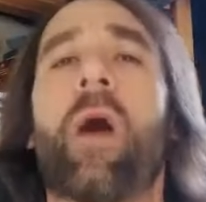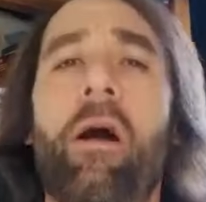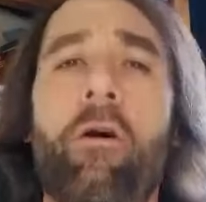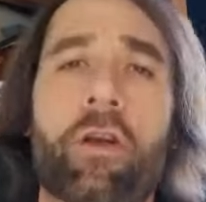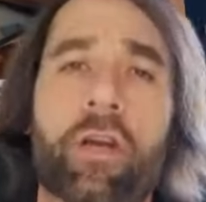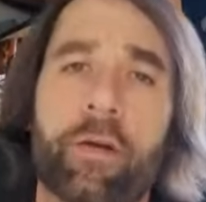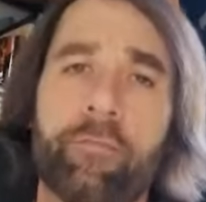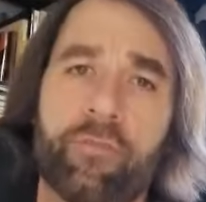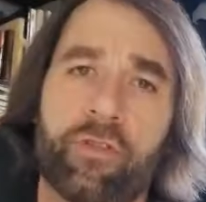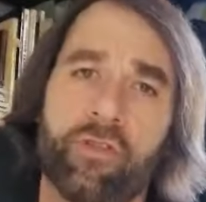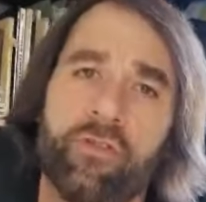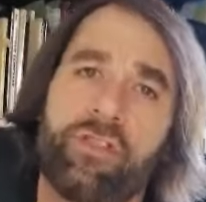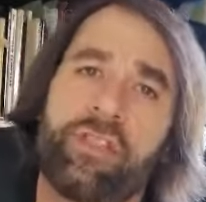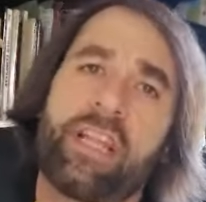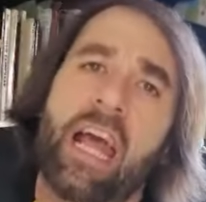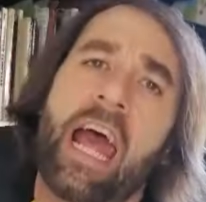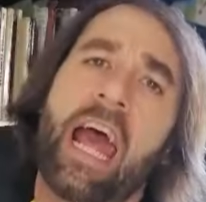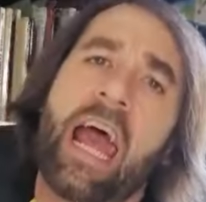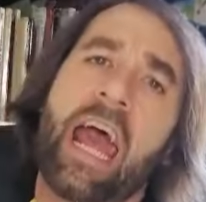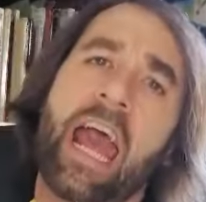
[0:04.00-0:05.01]
Welcome to
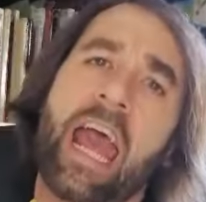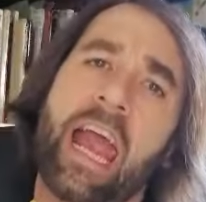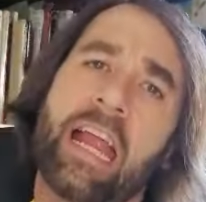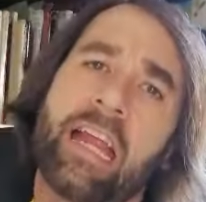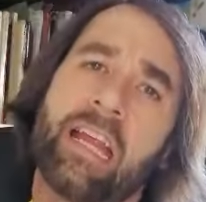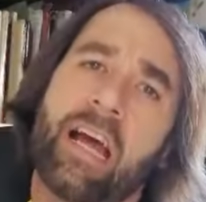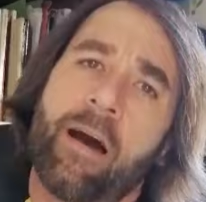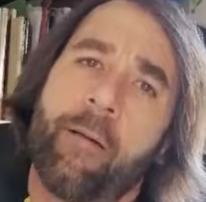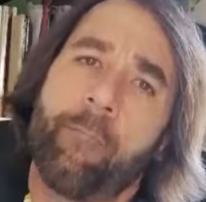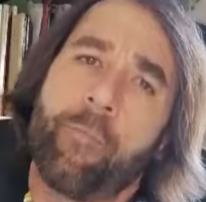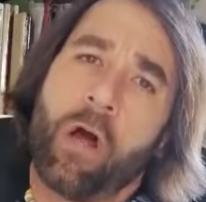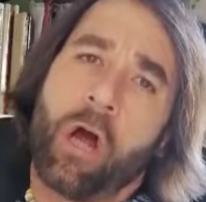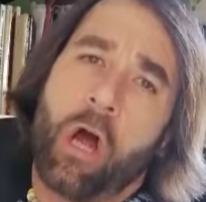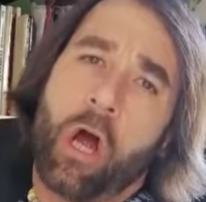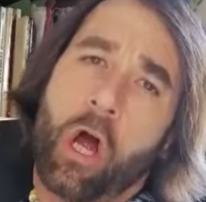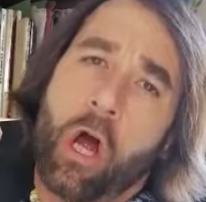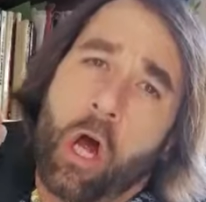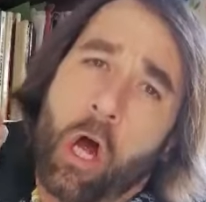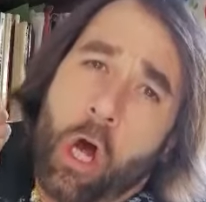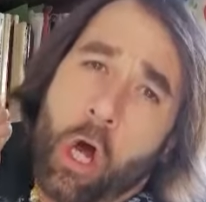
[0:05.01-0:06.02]
day
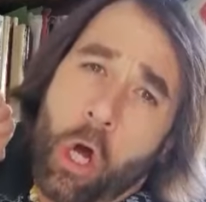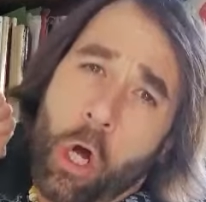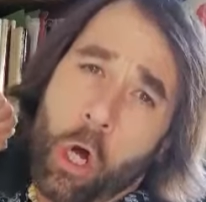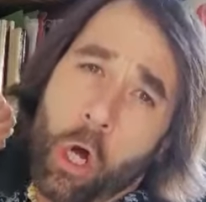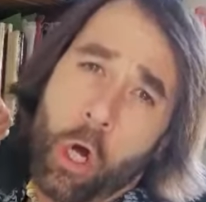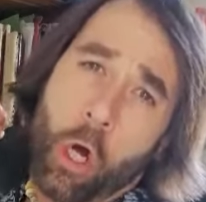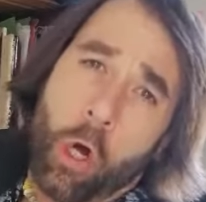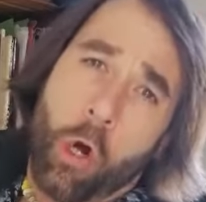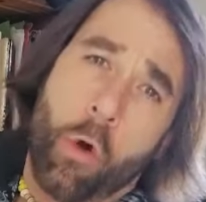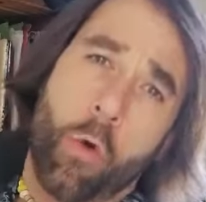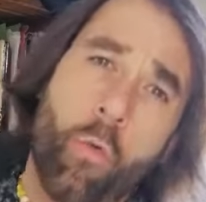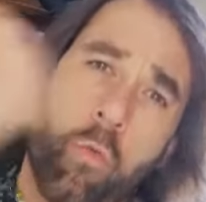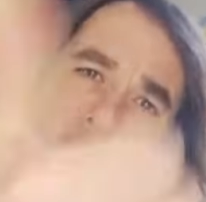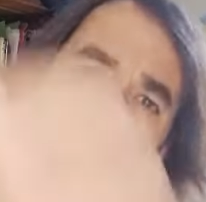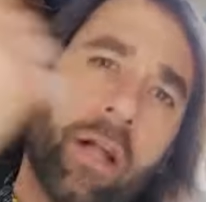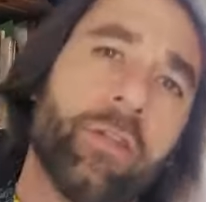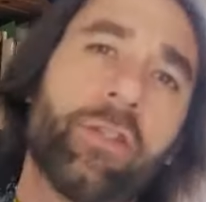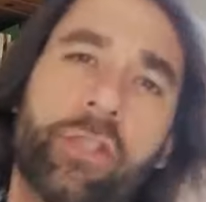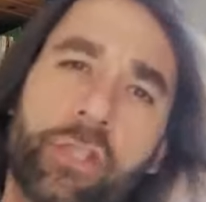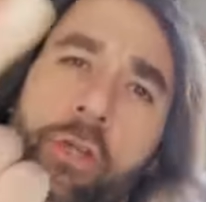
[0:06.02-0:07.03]
number
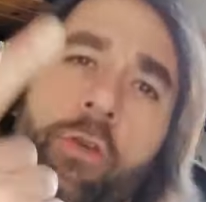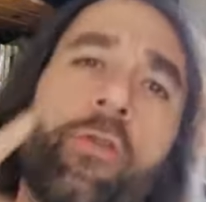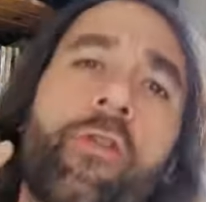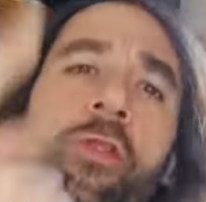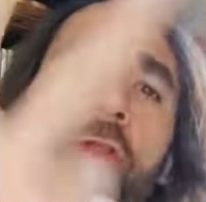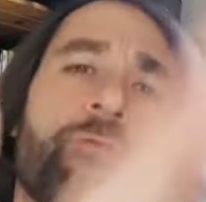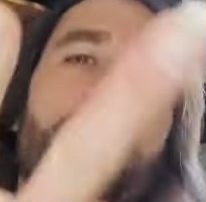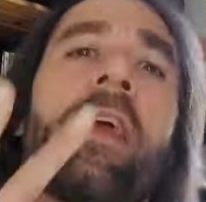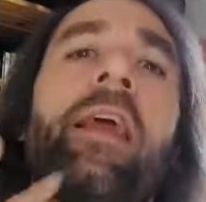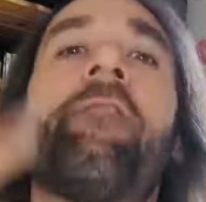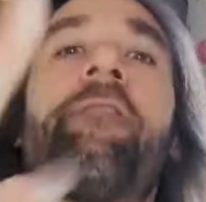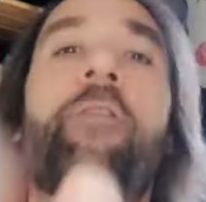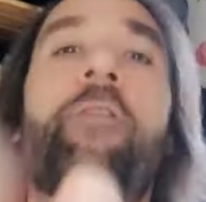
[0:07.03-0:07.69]
1, 2, 3,